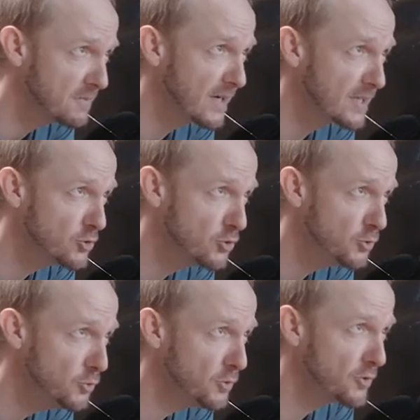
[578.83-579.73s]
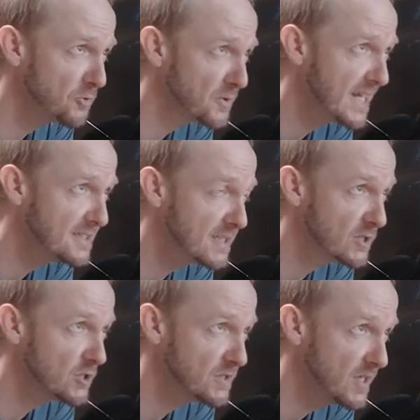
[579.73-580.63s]
going to find two 3 8
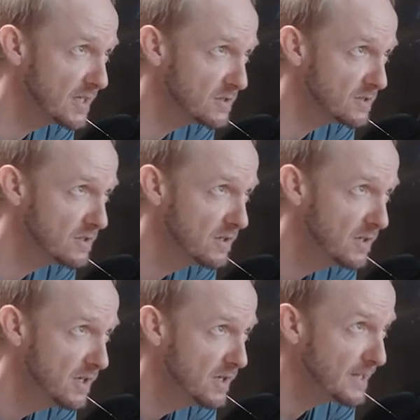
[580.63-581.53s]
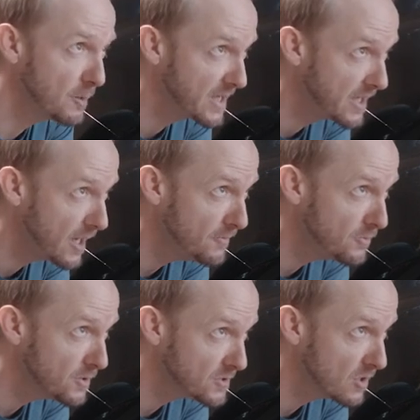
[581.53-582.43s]
inch studs. Now be
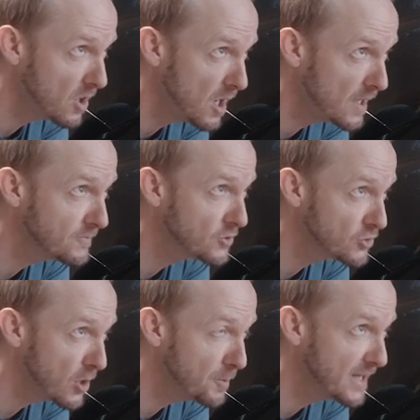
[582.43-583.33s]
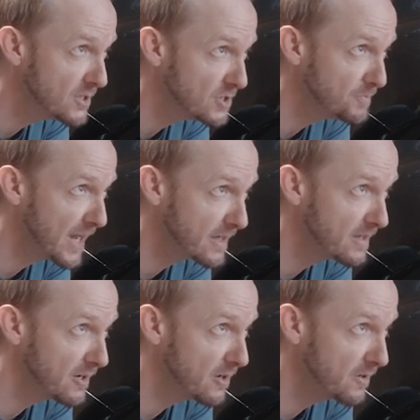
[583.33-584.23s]
careful, there's a lot of sharp edges
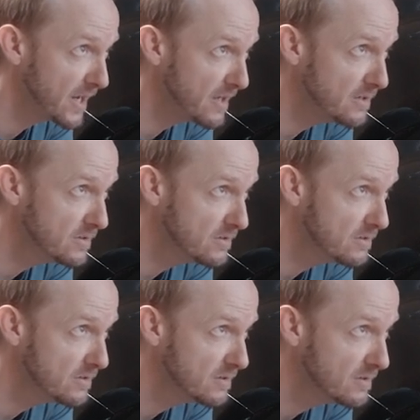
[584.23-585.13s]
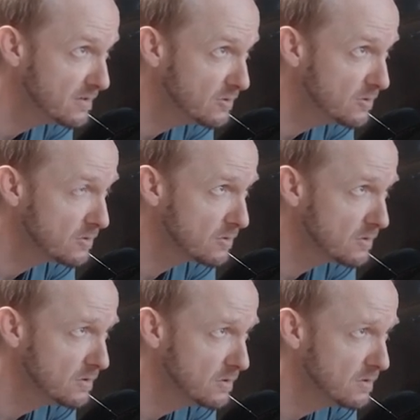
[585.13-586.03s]
back there, alright? Are you
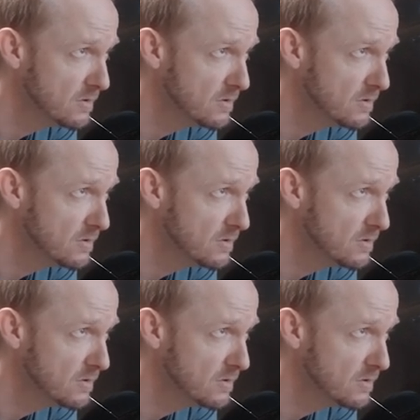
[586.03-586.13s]
sure we're